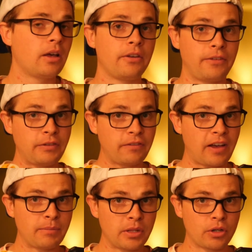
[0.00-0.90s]

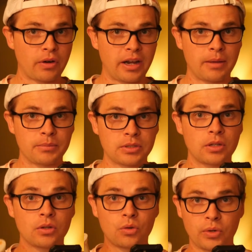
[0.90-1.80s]
55 milligrams
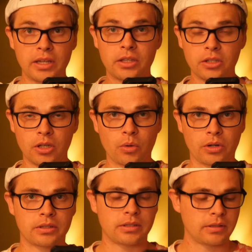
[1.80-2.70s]
Greek
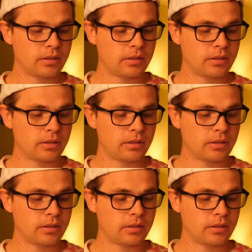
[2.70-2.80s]
yogurt.